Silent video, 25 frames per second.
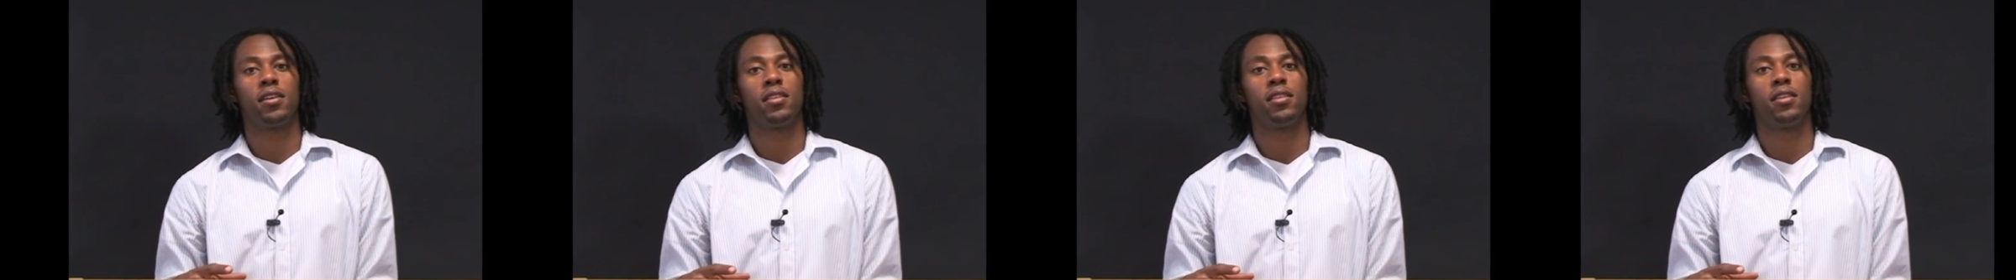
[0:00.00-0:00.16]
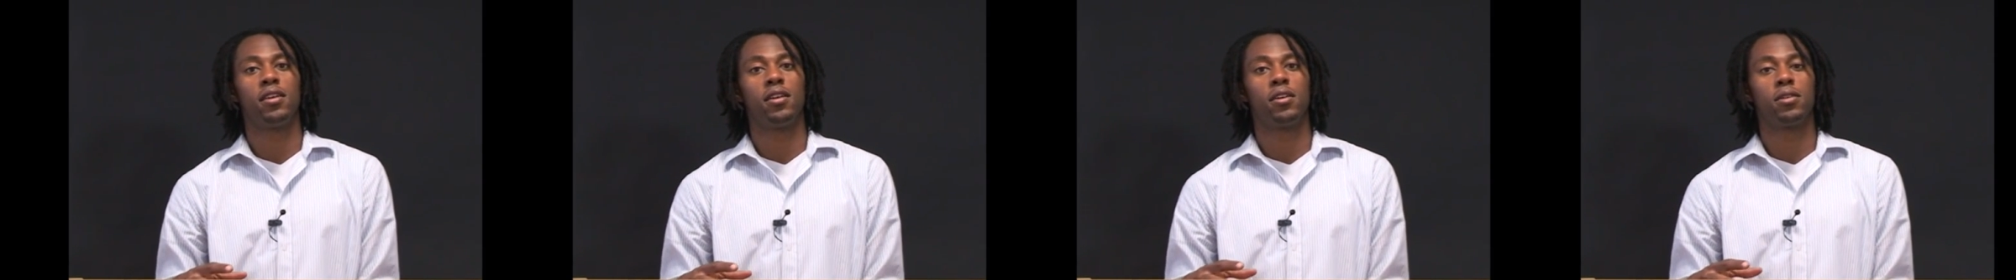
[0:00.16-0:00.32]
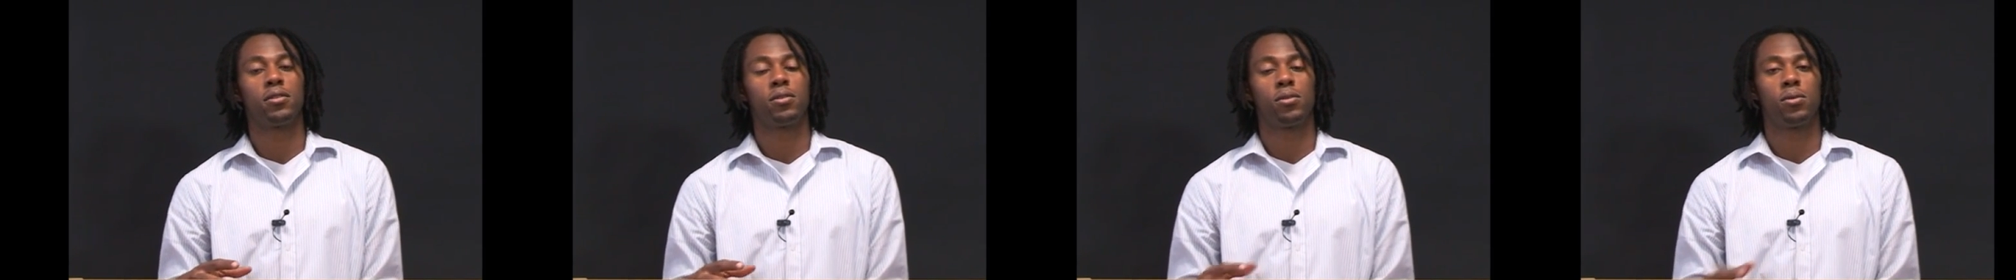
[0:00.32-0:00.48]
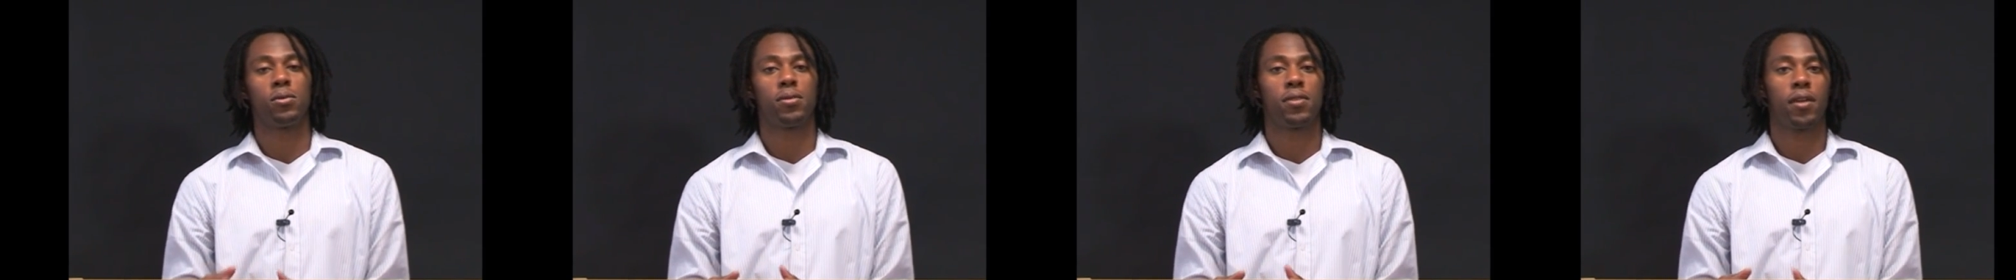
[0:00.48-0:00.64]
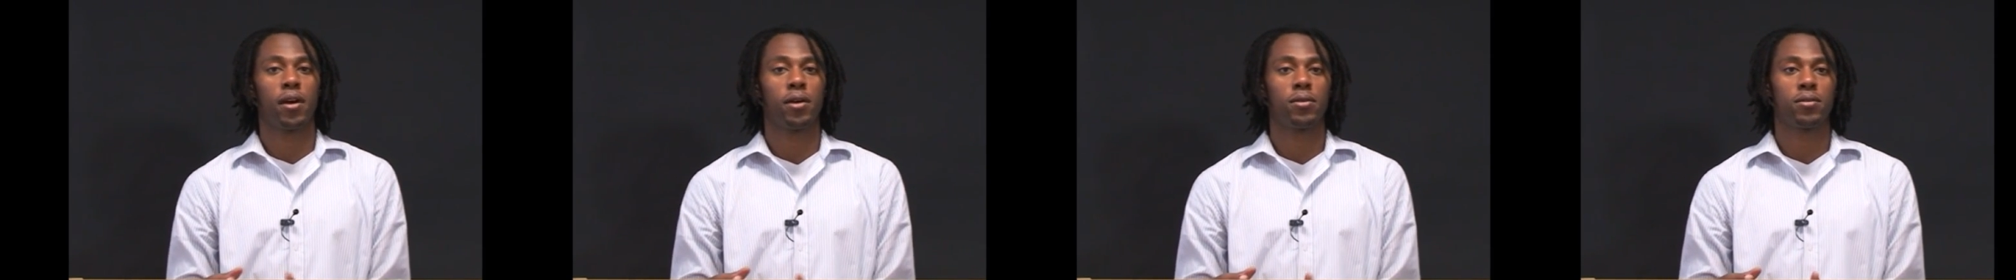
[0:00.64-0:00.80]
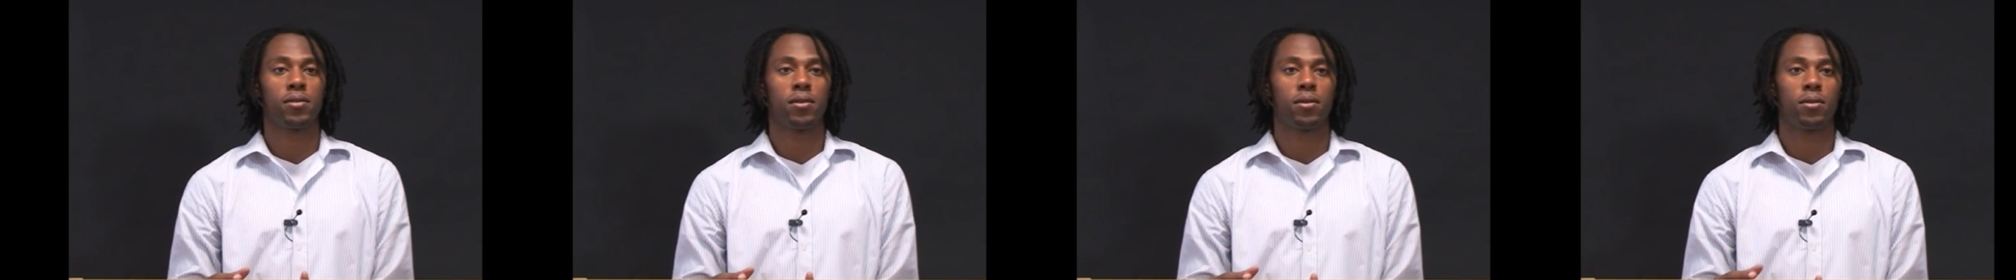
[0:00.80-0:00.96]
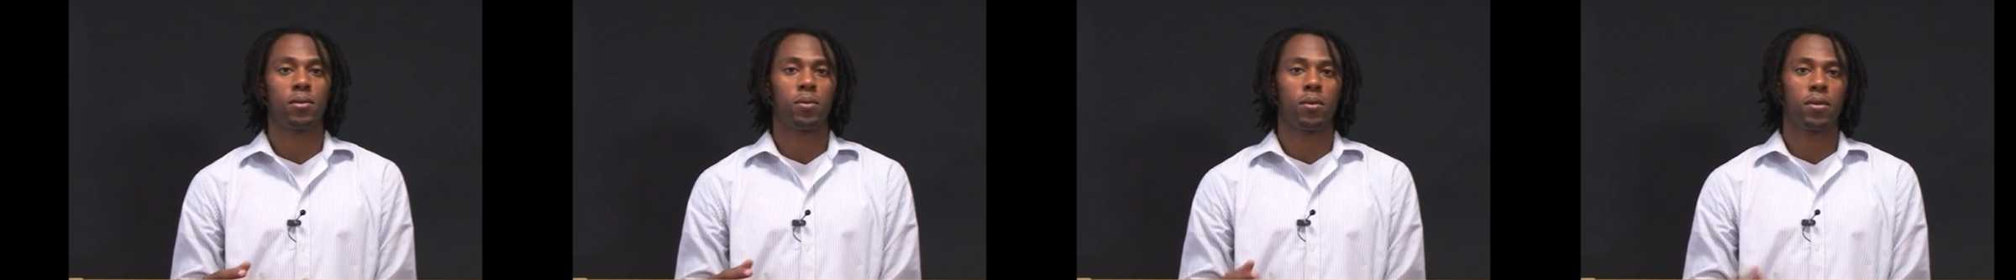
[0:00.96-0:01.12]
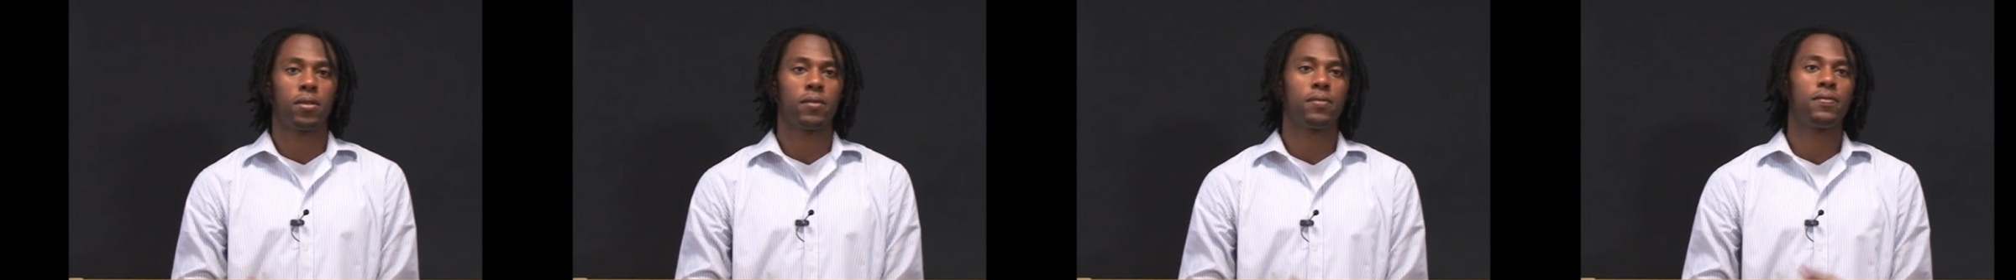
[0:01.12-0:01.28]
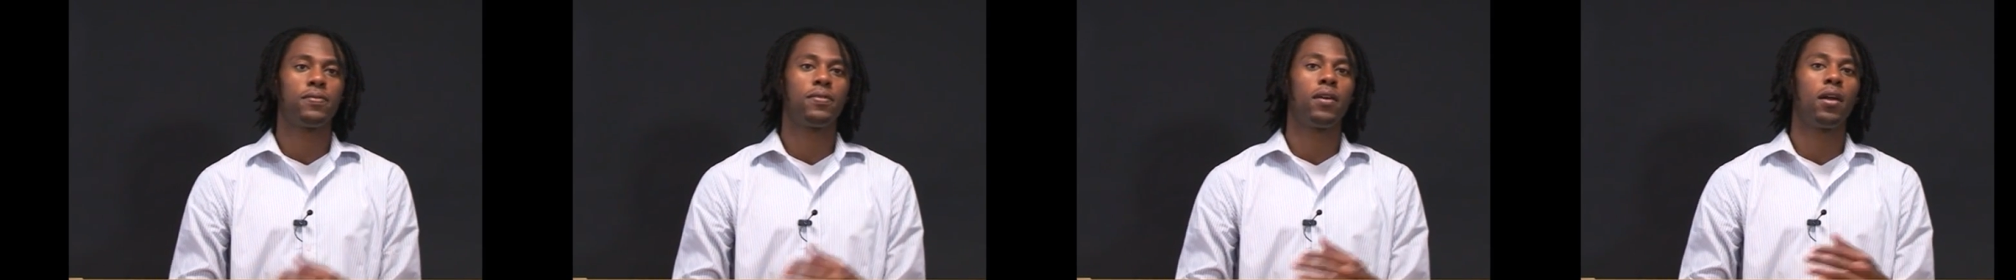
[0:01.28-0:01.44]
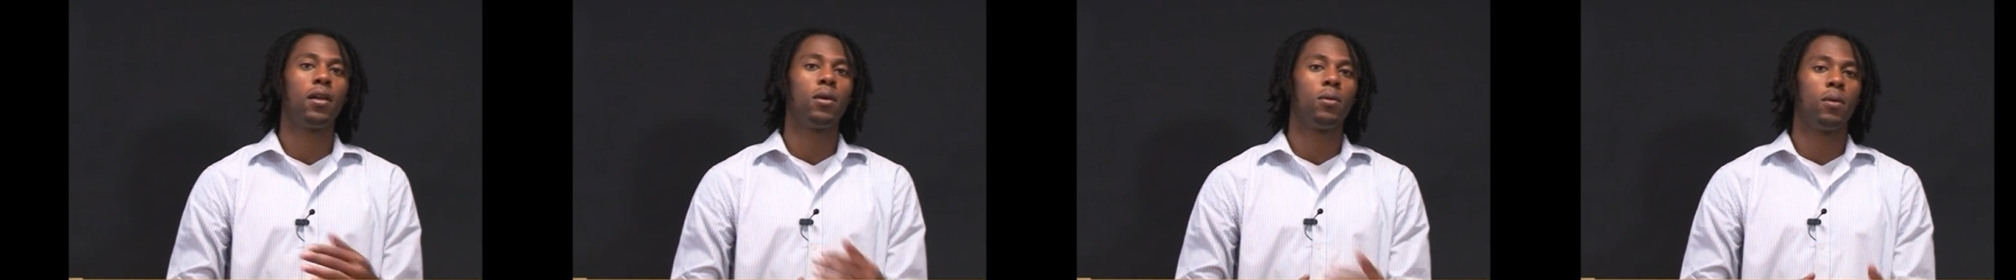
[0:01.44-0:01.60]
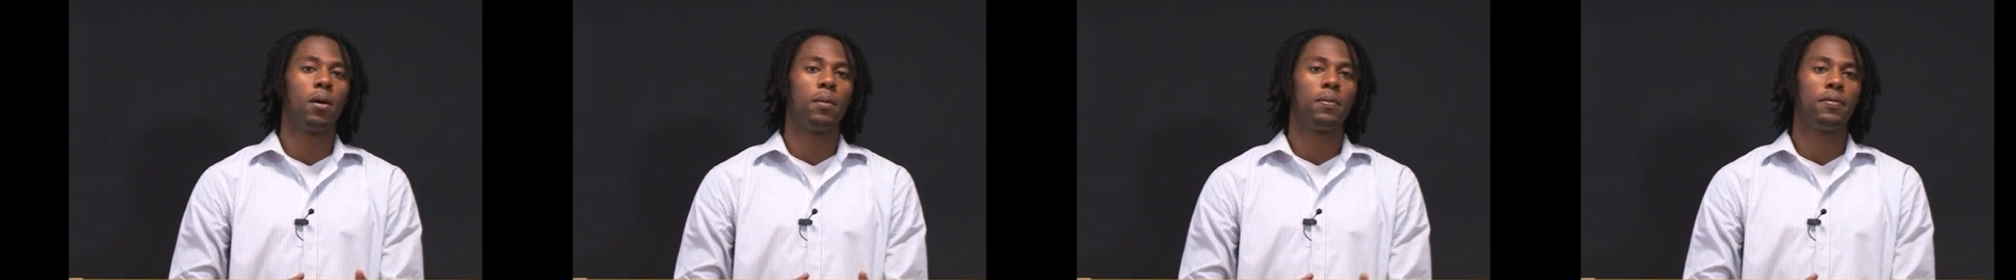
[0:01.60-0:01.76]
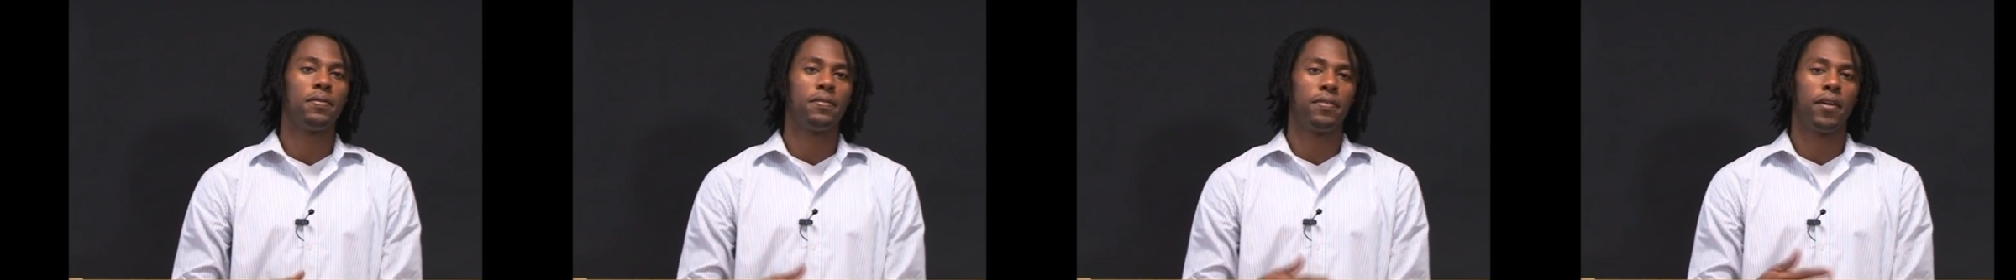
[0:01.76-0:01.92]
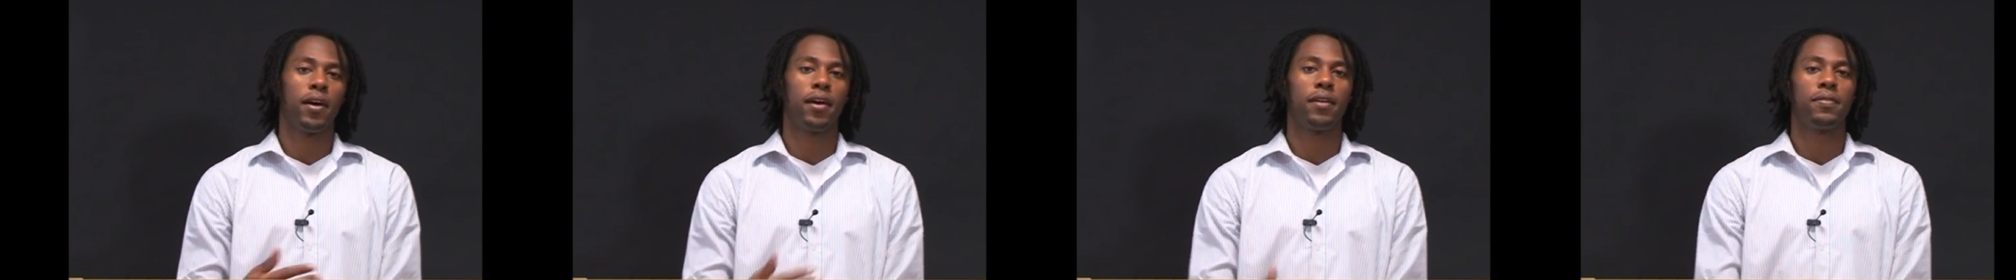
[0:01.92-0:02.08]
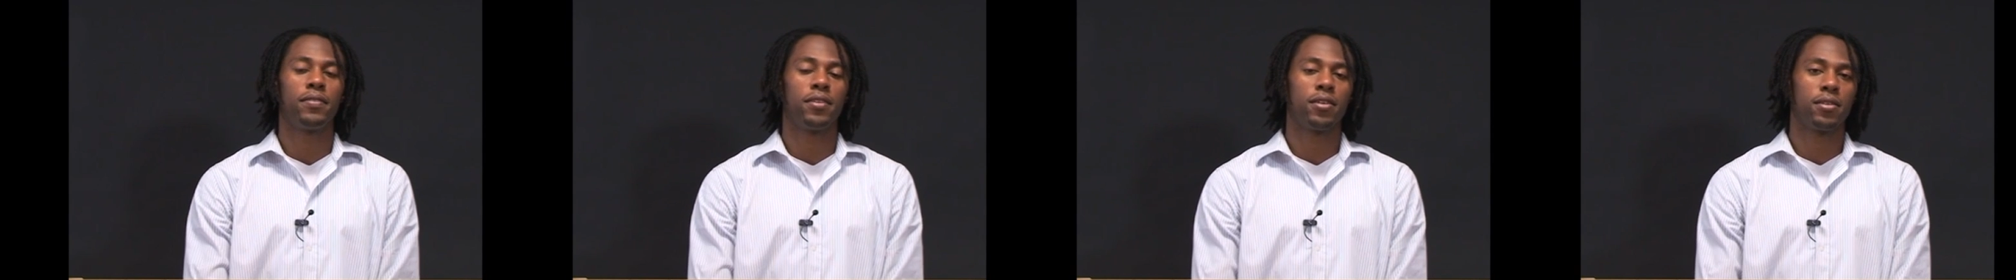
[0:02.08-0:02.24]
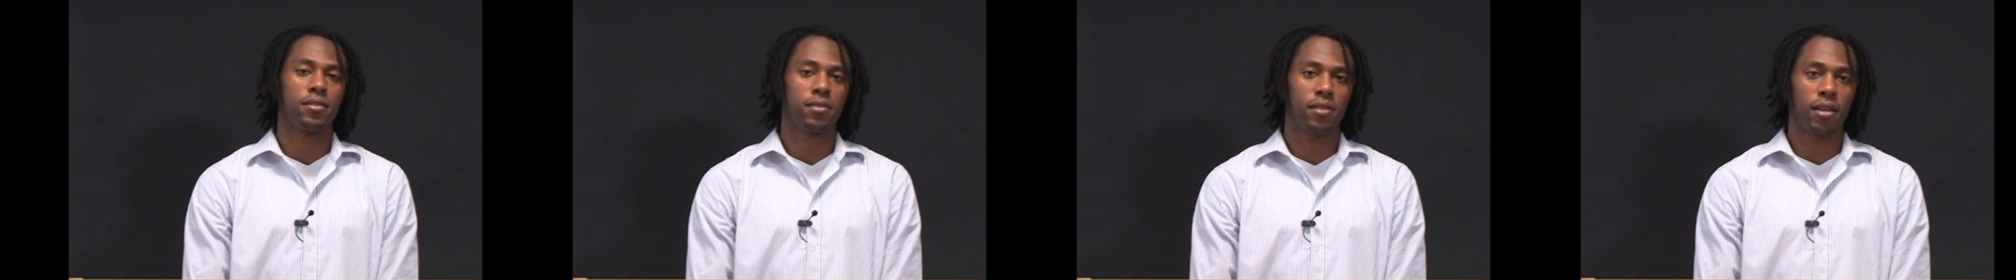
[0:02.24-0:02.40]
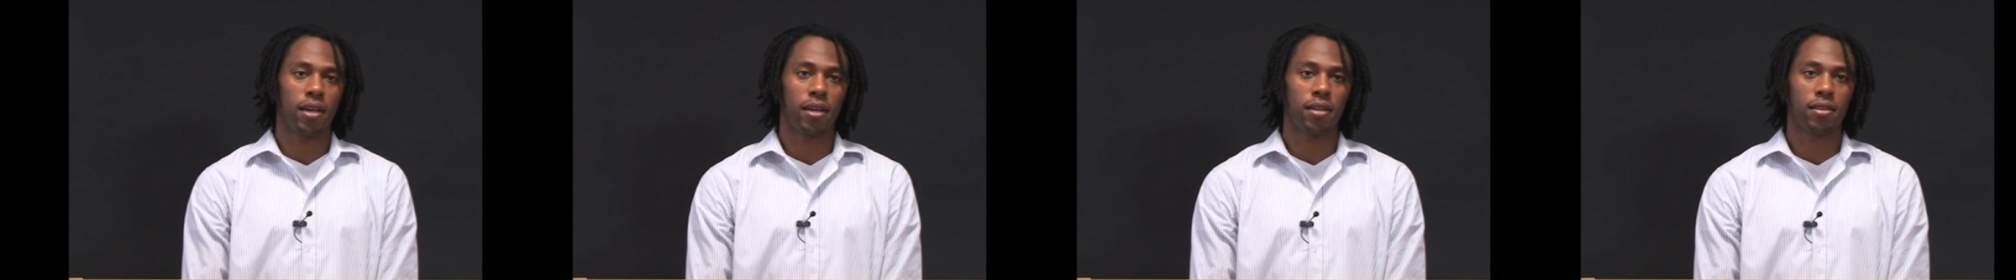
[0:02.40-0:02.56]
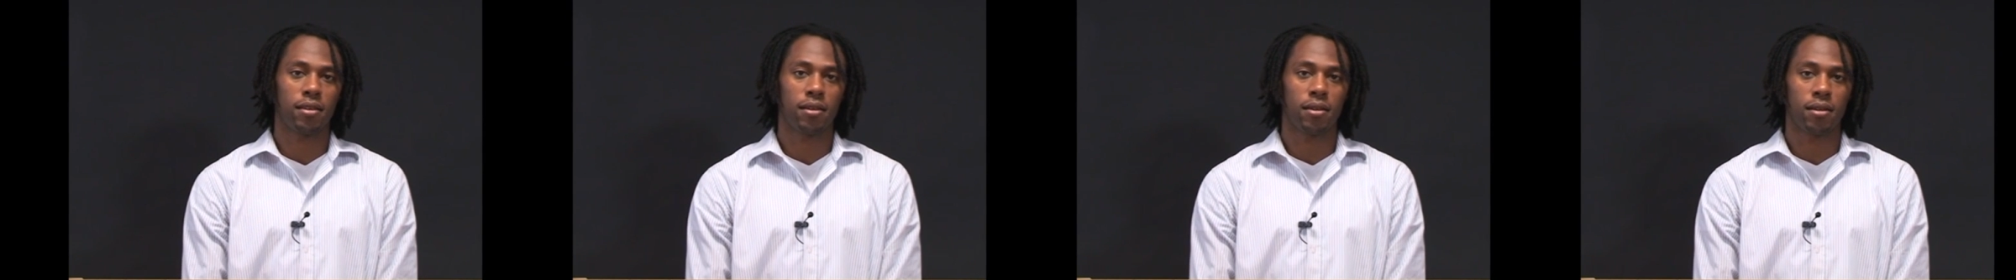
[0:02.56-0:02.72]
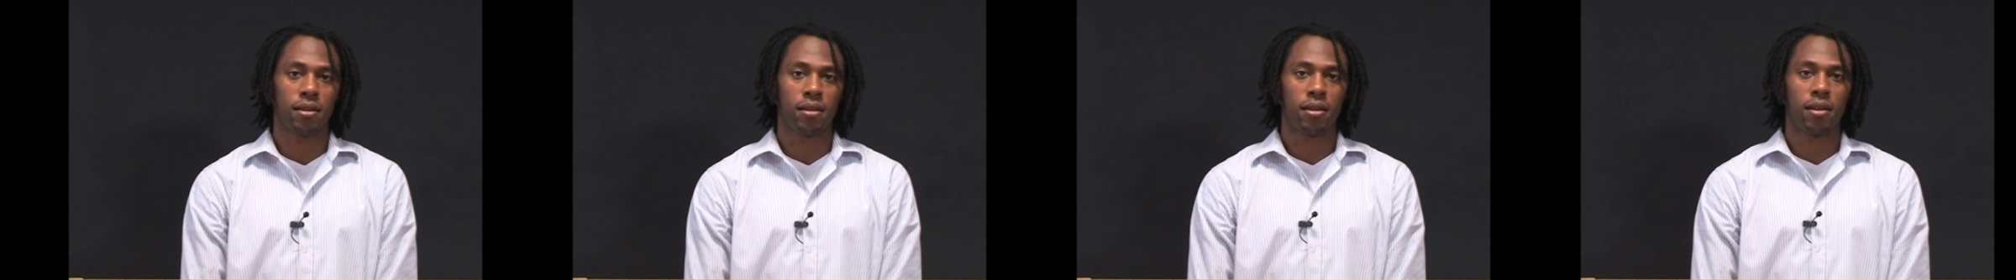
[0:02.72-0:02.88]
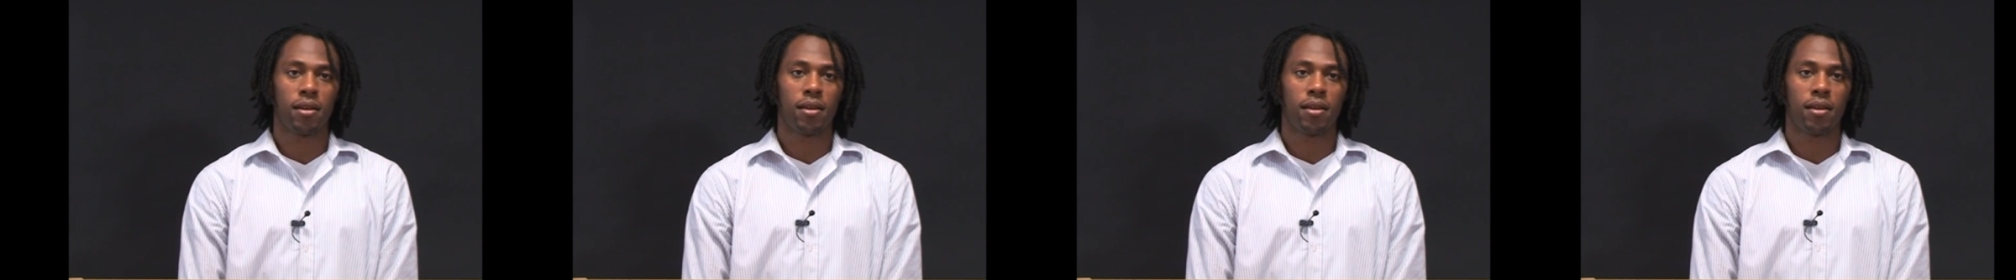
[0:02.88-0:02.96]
in the year 2000 with a follow-up 5 years later